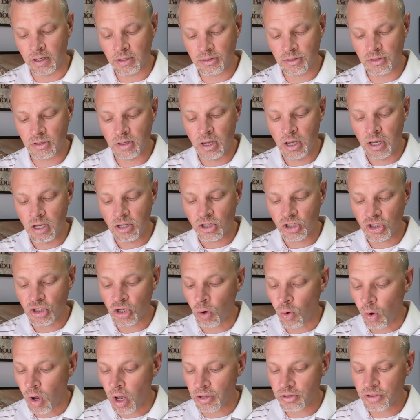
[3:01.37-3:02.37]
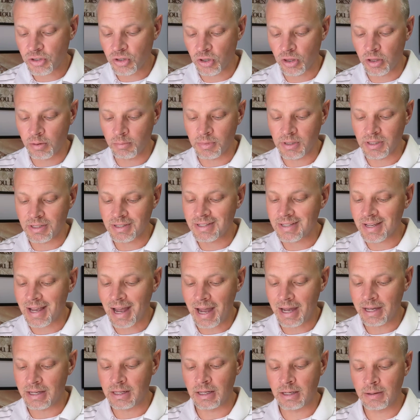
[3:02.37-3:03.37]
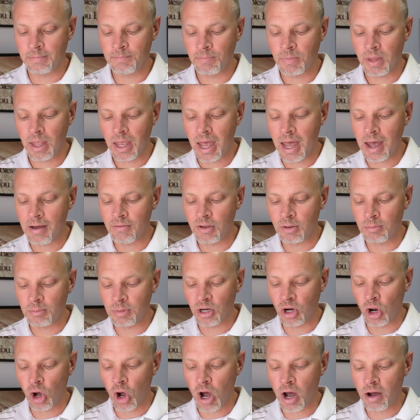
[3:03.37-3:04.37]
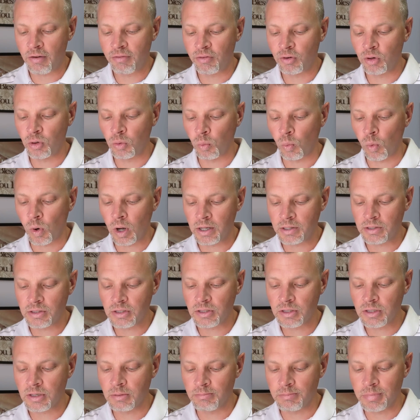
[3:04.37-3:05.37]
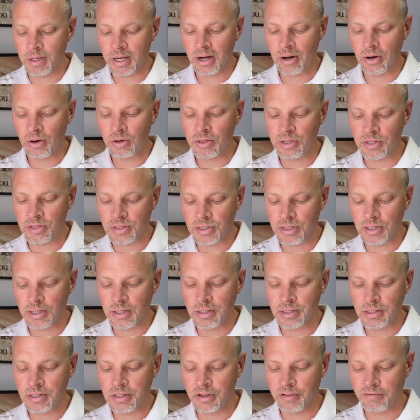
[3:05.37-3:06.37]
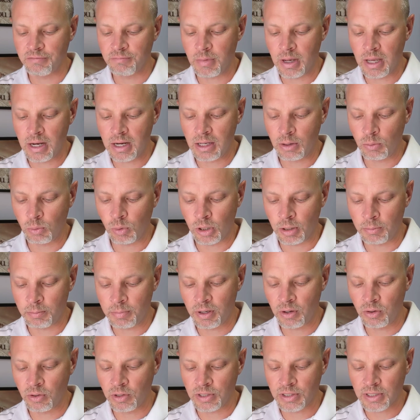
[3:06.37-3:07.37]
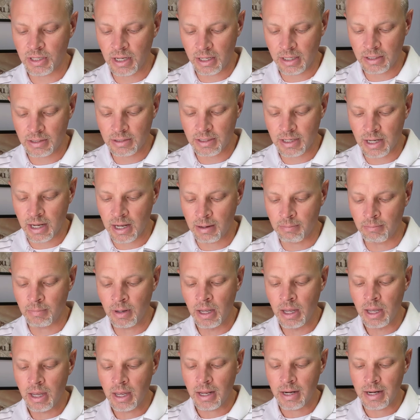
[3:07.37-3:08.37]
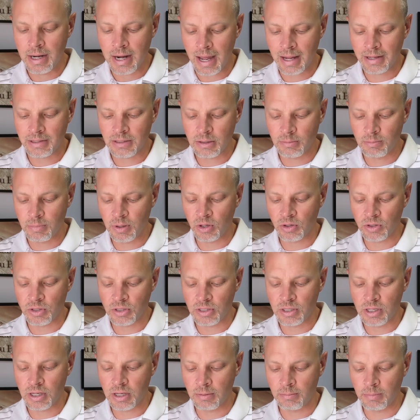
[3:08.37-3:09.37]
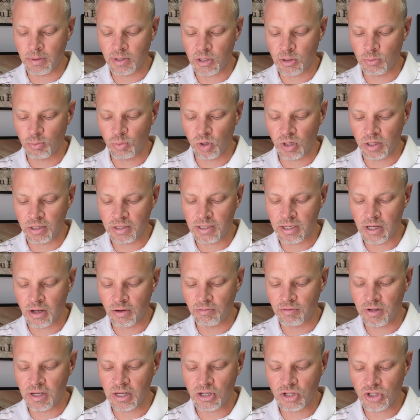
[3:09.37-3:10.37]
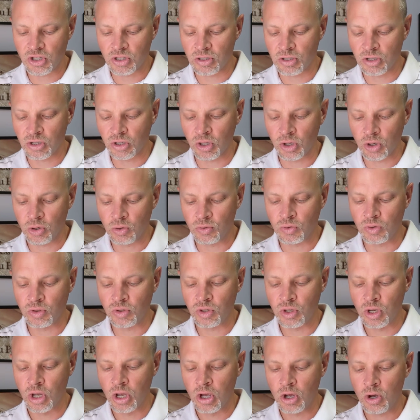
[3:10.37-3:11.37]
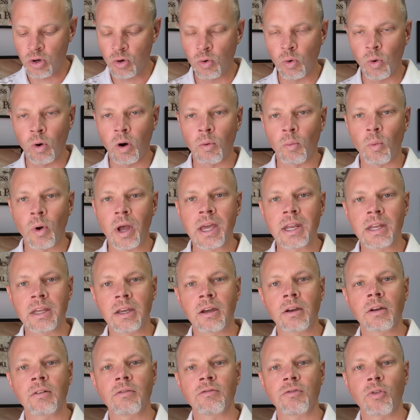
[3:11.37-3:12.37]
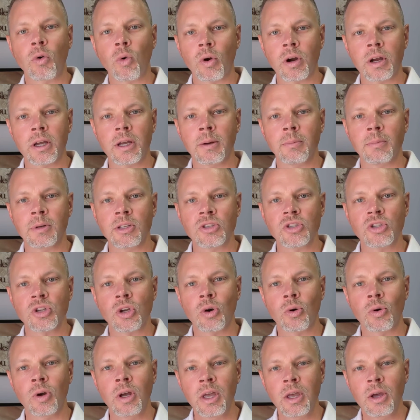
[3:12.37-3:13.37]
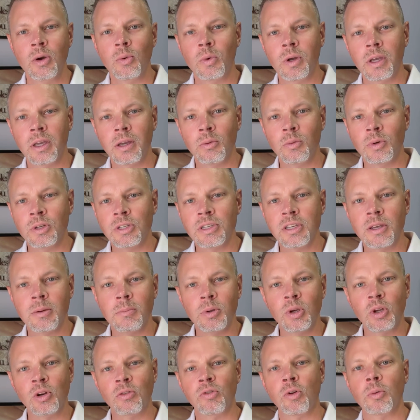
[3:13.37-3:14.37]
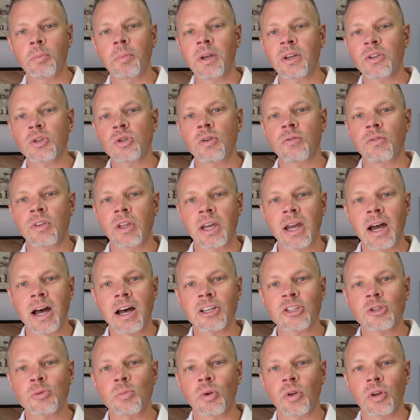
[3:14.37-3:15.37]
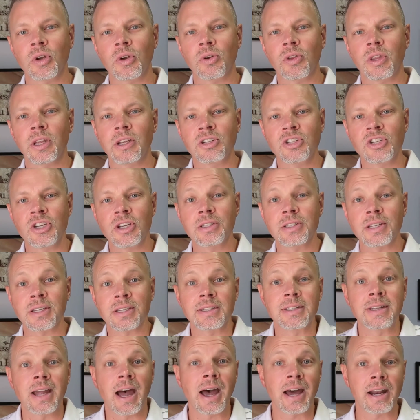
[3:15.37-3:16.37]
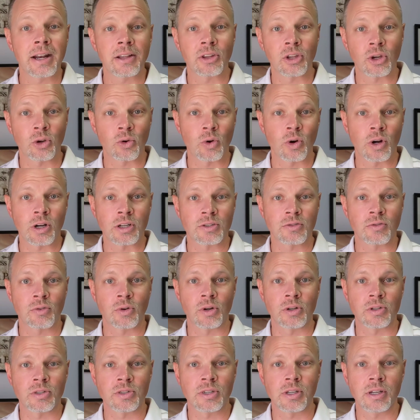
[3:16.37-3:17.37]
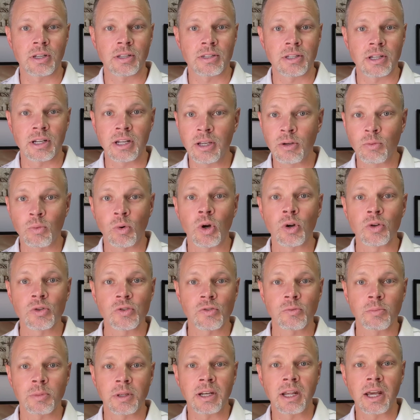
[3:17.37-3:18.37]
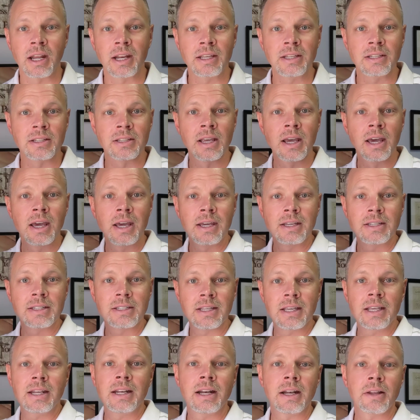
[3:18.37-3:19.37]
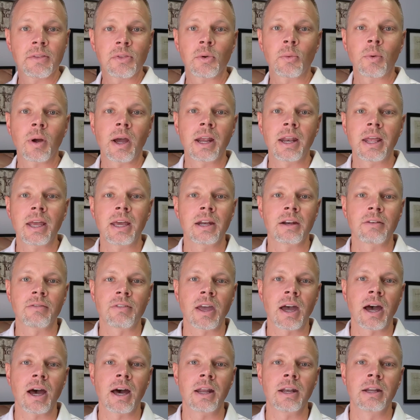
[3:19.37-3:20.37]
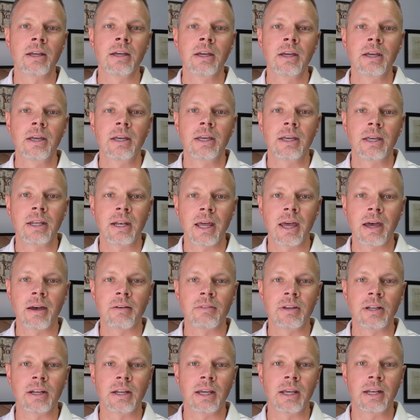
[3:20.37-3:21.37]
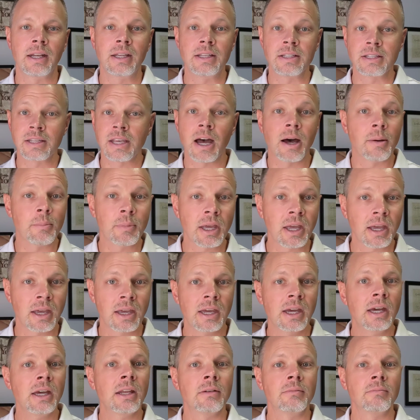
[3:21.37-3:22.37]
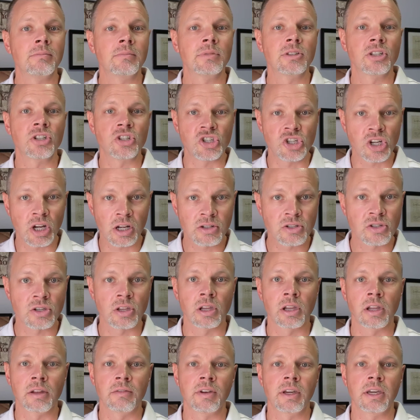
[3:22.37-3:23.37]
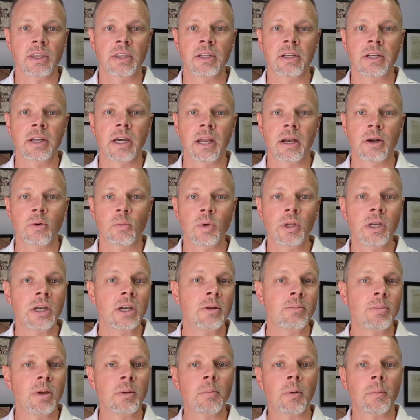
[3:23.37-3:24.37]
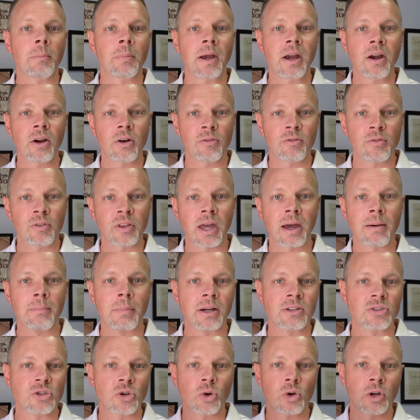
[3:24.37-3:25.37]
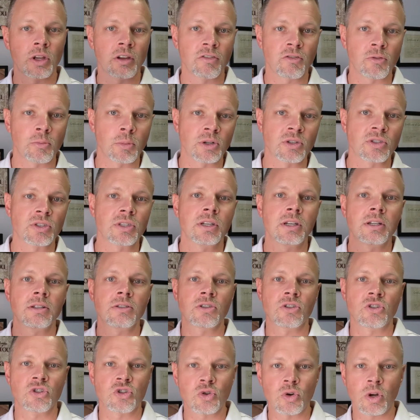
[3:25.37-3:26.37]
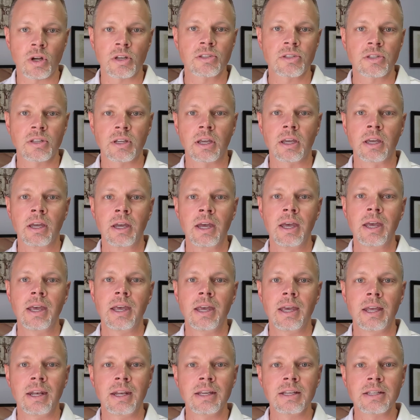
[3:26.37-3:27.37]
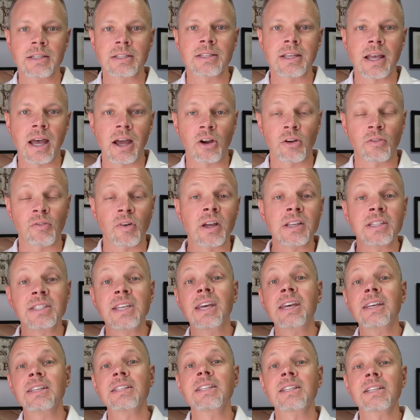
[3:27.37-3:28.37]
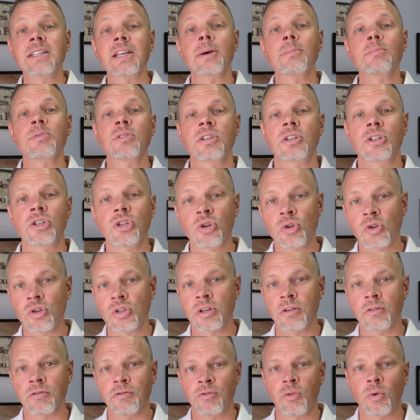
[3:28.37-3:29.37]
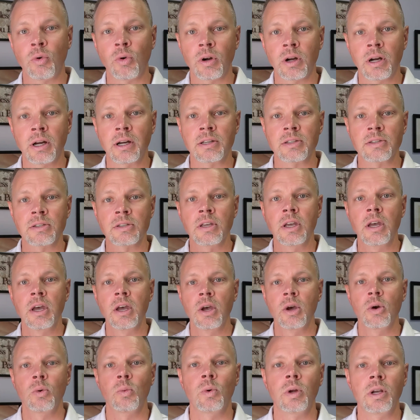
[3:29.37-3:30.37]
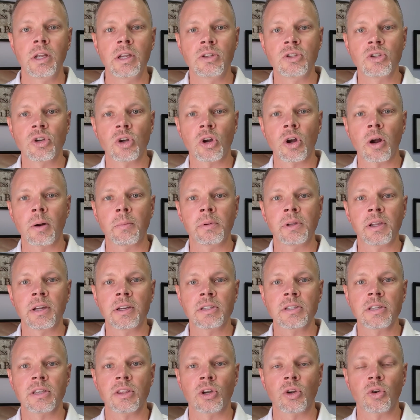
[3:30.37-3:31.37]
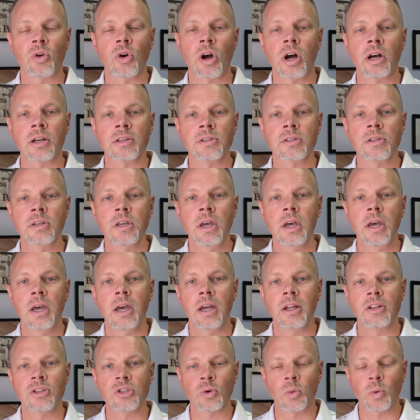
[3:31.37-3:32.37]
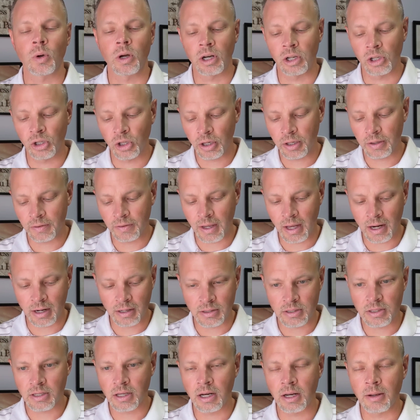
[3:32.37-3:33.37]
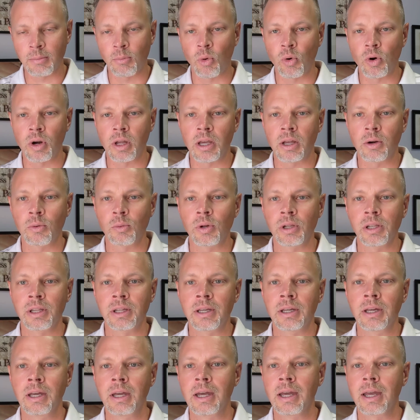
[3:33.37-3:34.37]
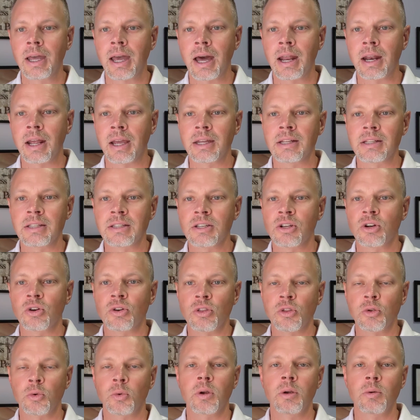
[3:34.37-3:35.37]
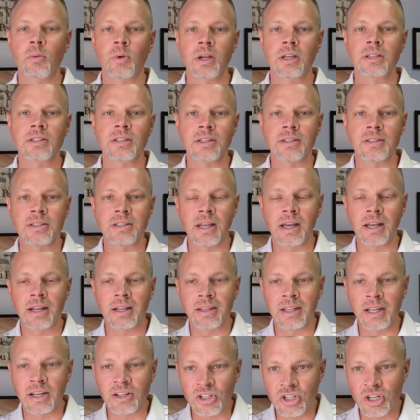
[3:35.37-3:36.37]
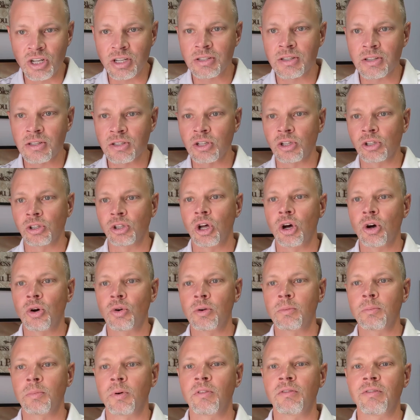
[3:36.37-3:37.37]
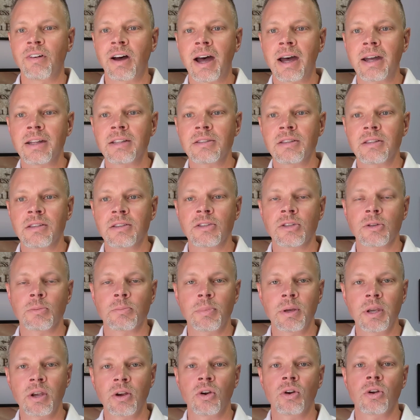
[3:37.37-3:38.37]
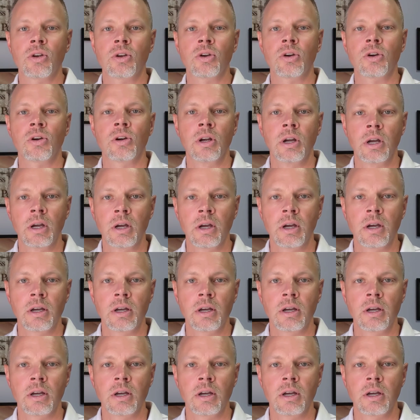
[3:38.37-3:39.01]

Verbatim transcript: us, so also the Messiah, having been offered once to bear the sins of many, will appear a second time, not to bear sin, but to bring salvation to those who are waiting for him. And so we, we see a beautiful picture of the gospel here, that Jesus died on the cross for our sins, and he rose from the dead. He's seated at the right hand of God in heaven, and he's coming again to judge the living and the dead. And we need to be prepared for that by turning from our sins and trusting in his sacrifice, his substitution for us when he took our place on the cross. And so we're going to look at that on Sunday morning and really kind of consider three reasons that, that Jesus alone provides the superior